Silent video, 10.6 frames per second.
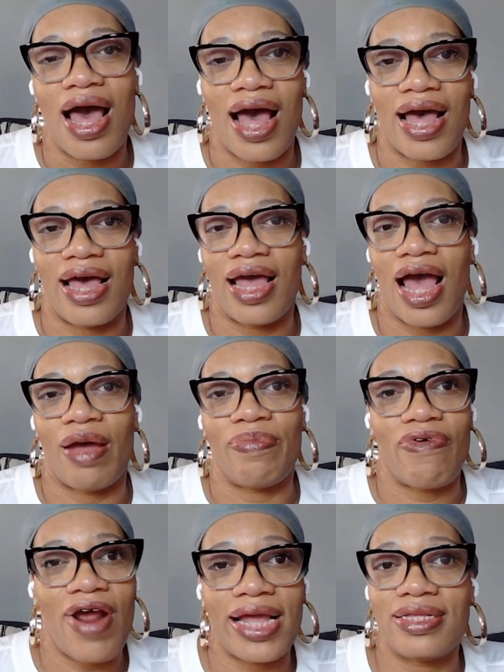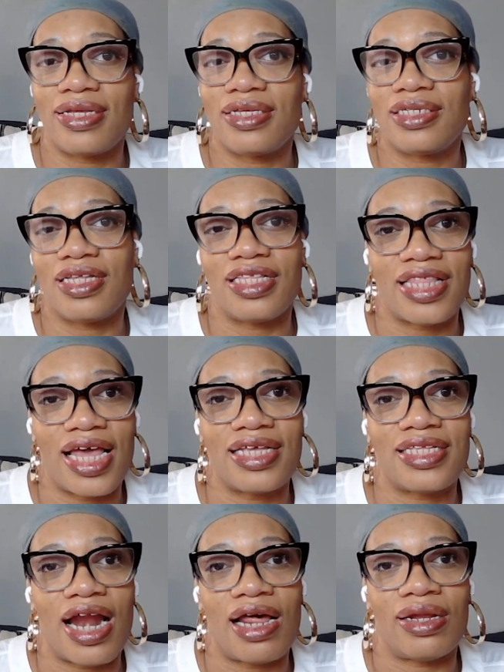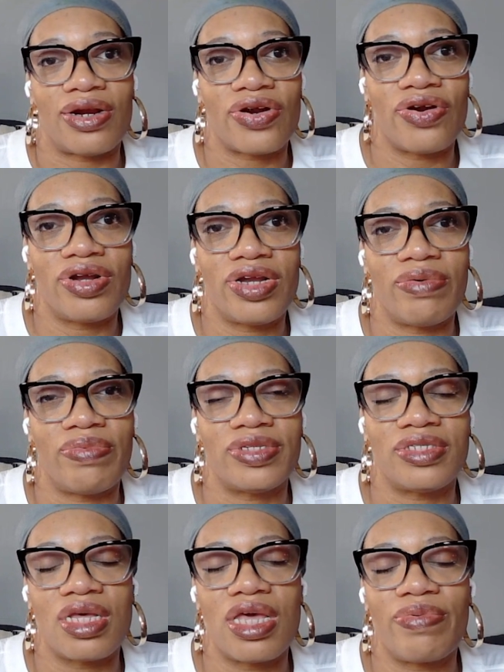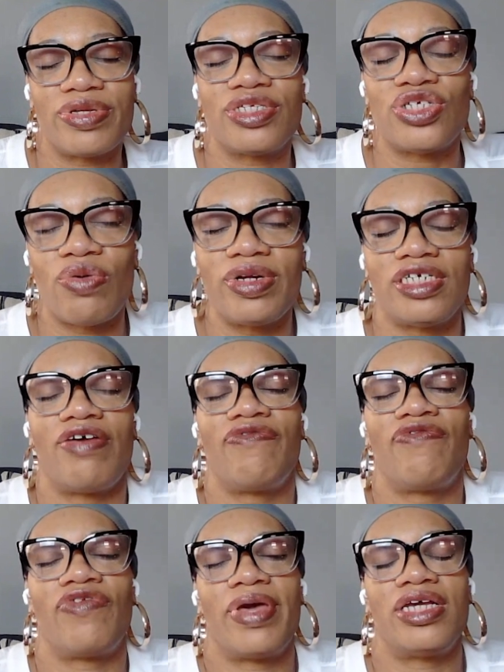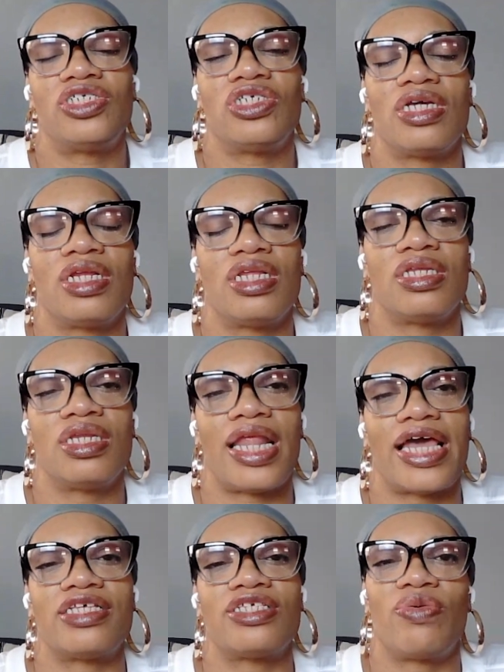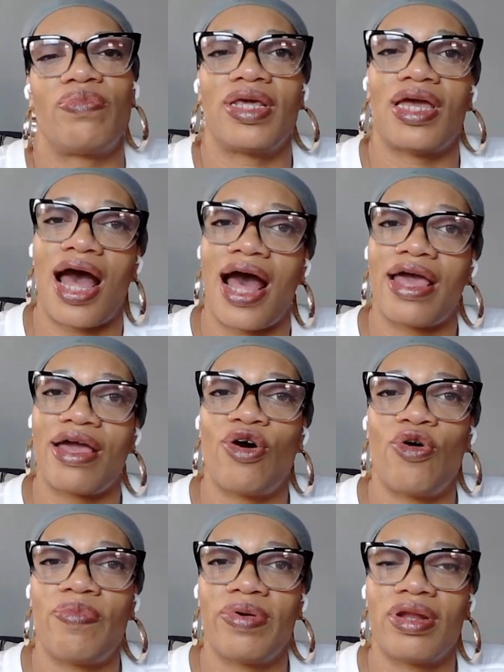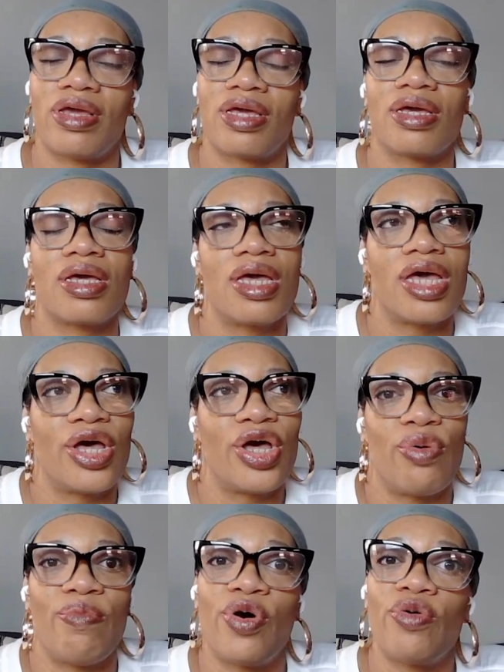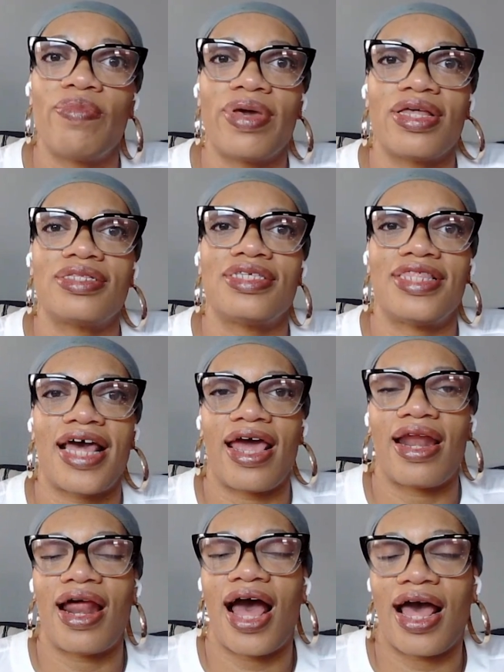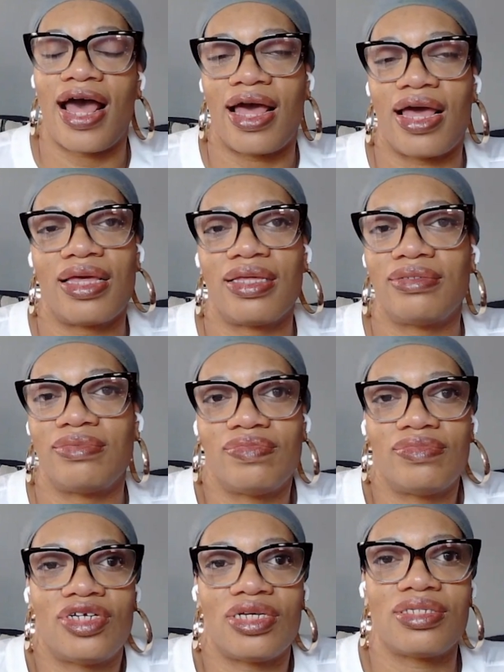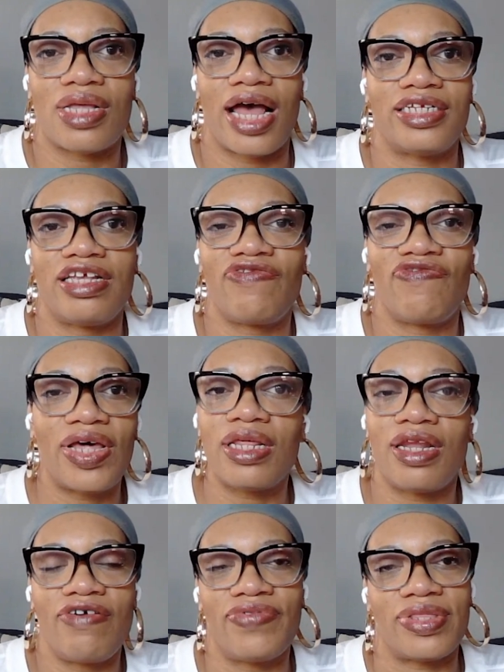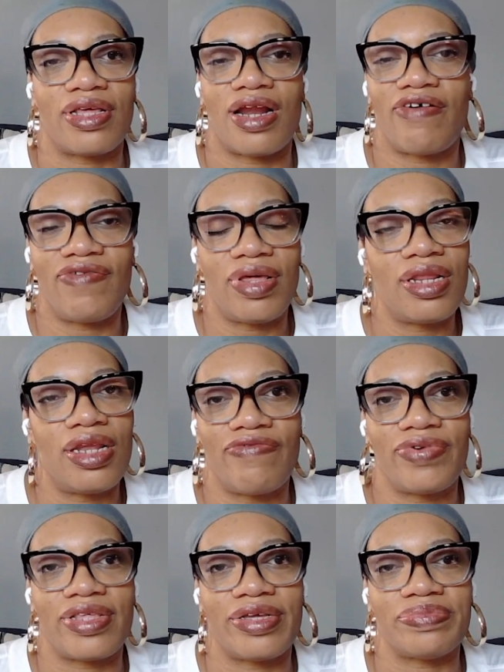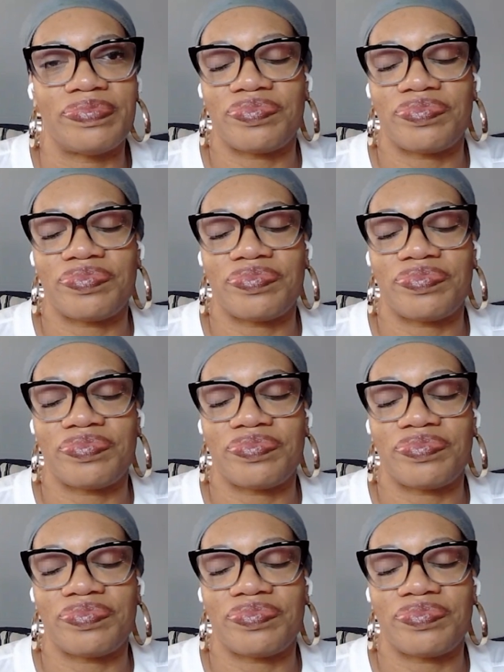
I I practiced the things that I learned, and it was it was so much information and like so many eye opening moments that I just I just fell in love with it. I fell in love with it.